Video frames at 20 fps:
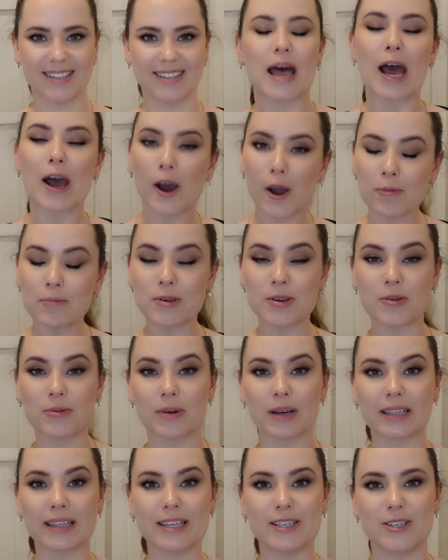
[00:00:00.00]
I hope you
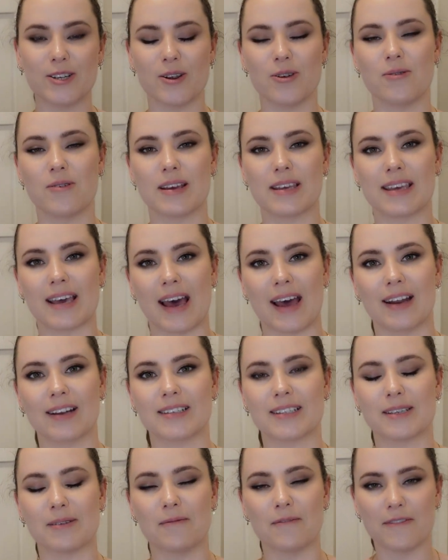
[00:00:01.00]
really do get
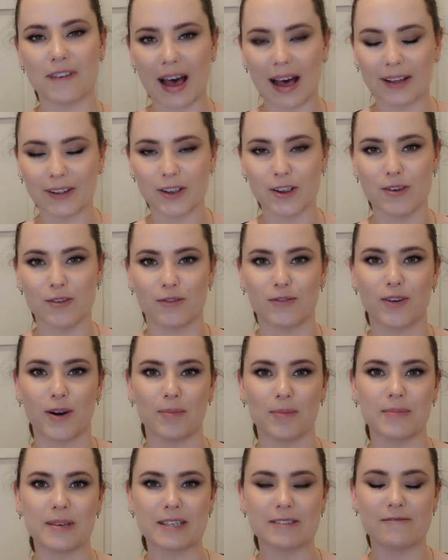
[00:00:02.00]
some value
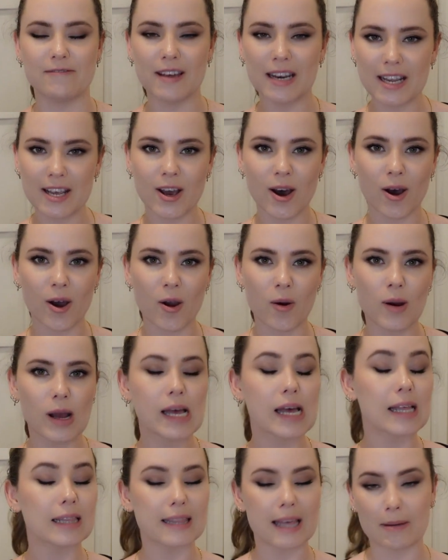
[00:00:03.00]
from this video.
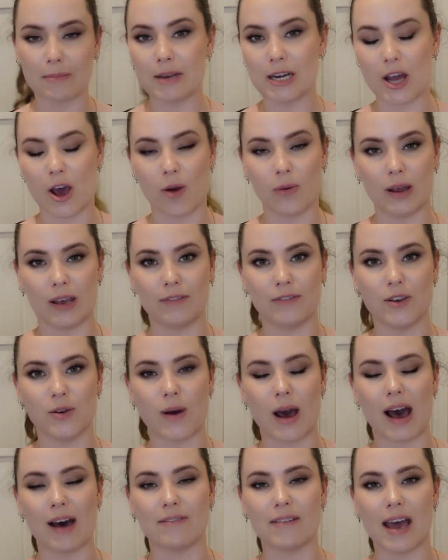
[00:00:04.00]
Let me know if you
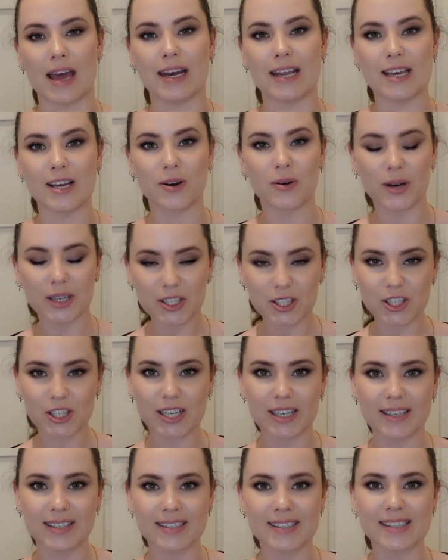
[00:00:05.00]
have any
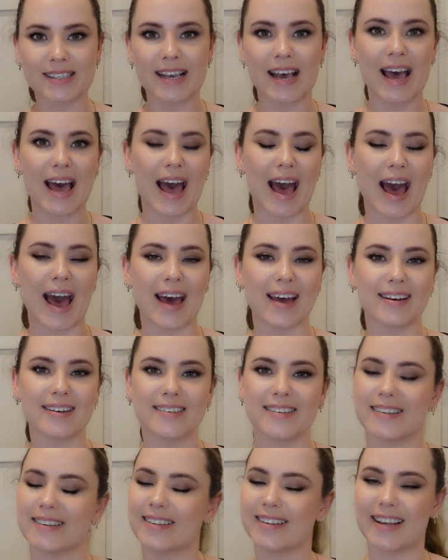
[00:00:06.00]
questions
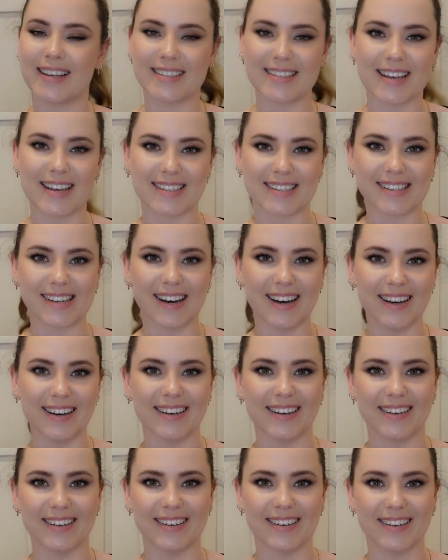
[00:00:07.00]
and let's get
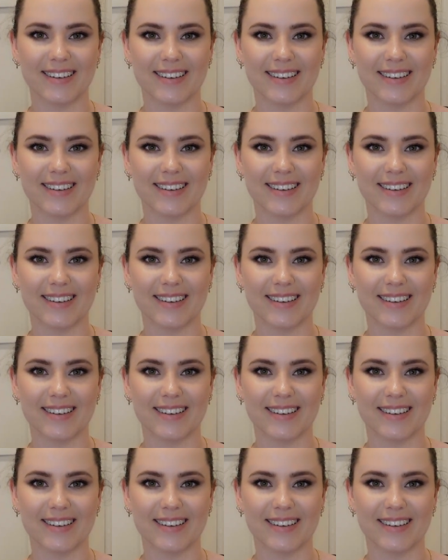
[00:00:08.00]
started.